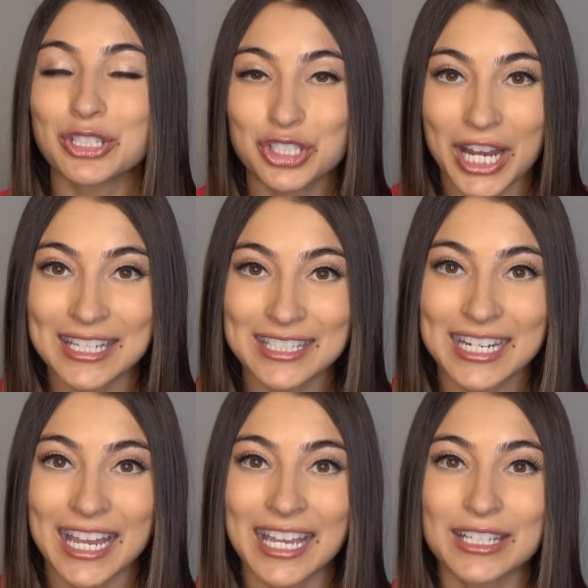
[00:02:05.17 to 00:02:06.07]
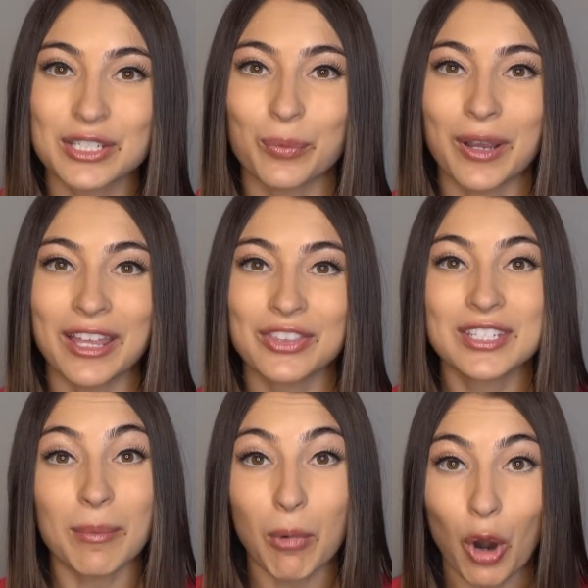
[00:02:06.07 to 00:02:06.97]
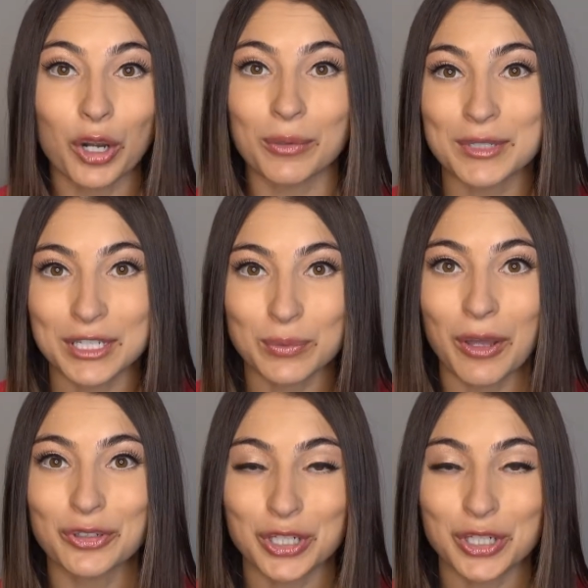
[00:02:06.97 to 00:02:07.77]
chest days with some arms as well,